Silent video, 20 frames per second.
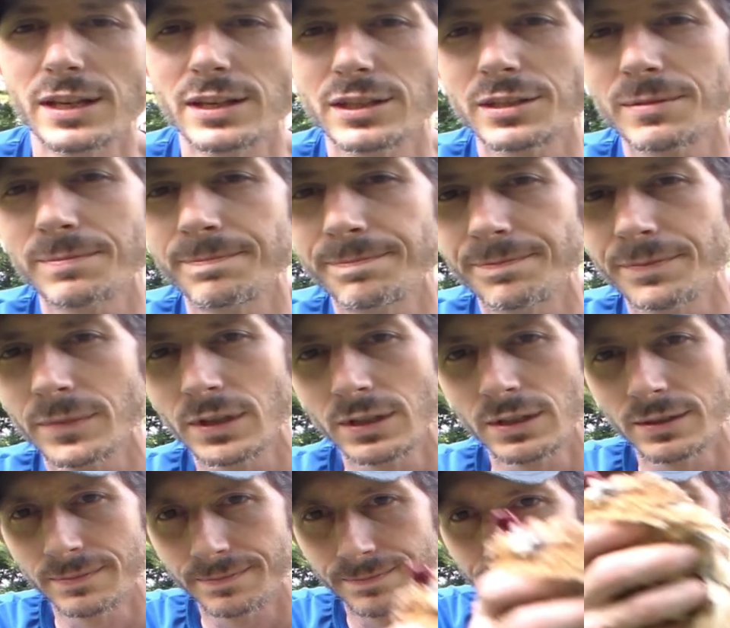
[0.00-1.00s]
is,
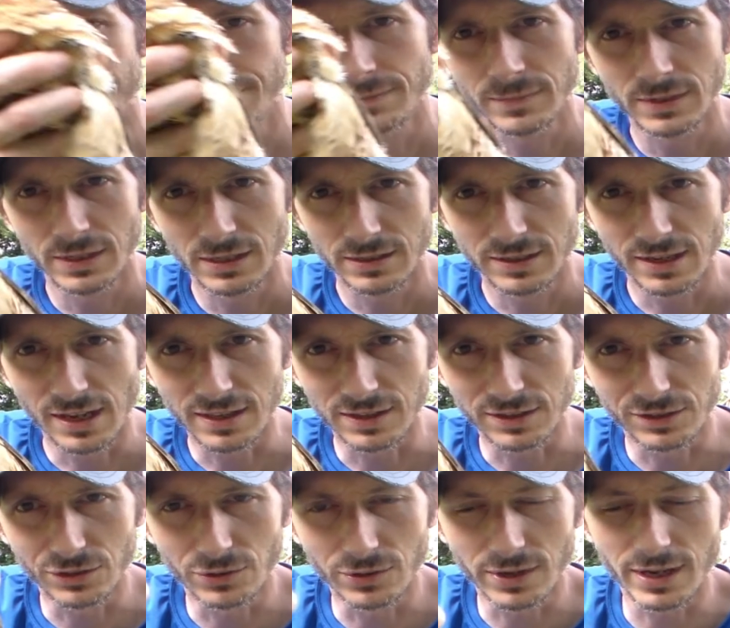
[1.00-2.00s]
take
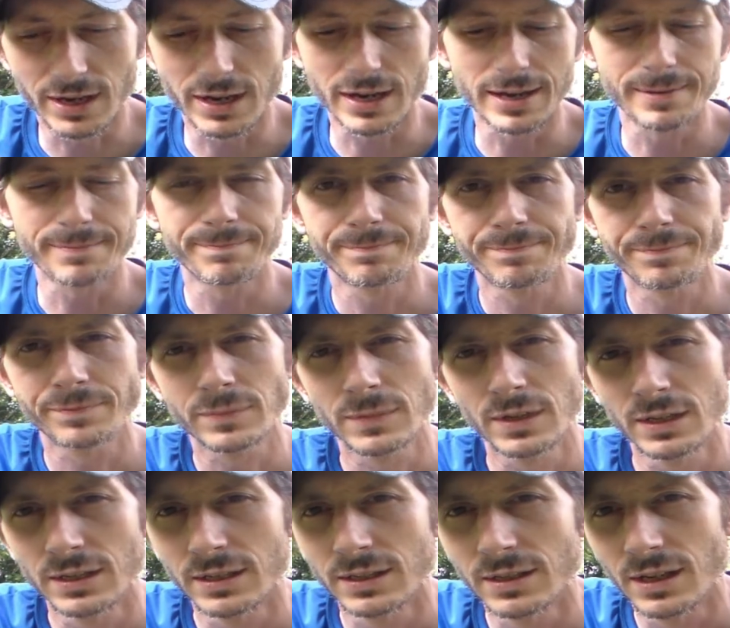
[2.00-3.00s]
this little guy,
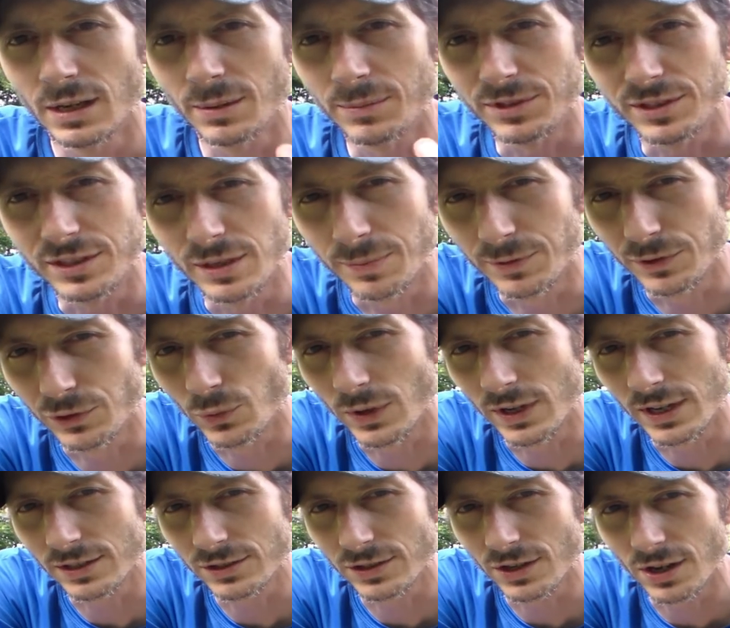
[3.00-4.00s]
I'm gonna snip his
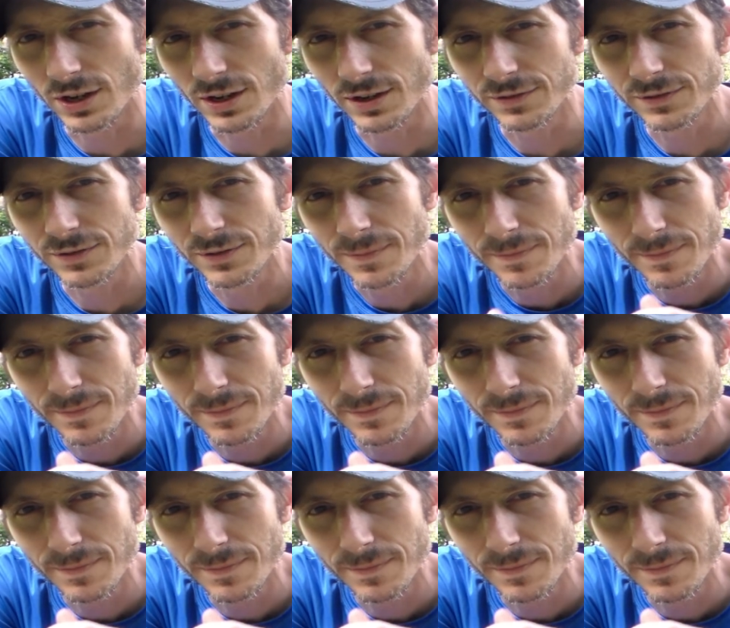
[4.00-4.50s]
wings off,